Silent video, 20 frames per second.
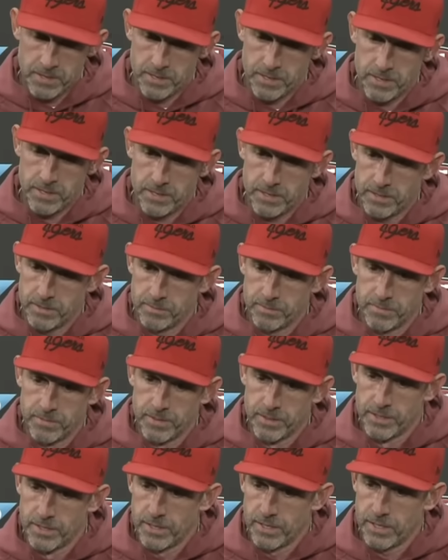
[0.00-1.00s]

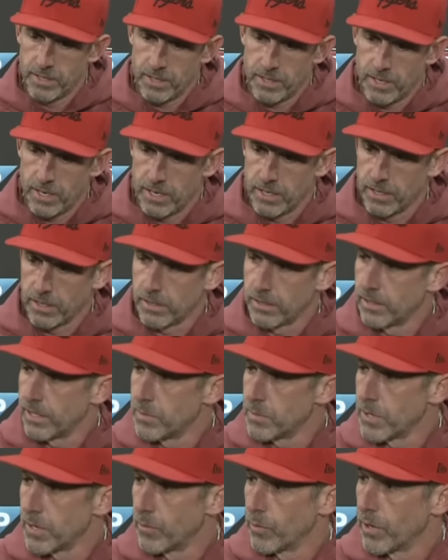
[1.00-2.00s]
kind of
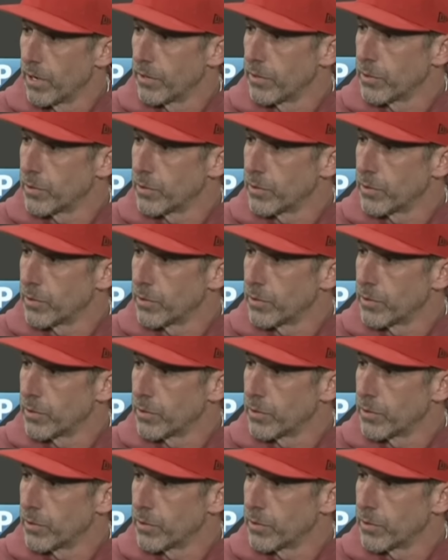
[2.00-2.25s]
keeps everyone on their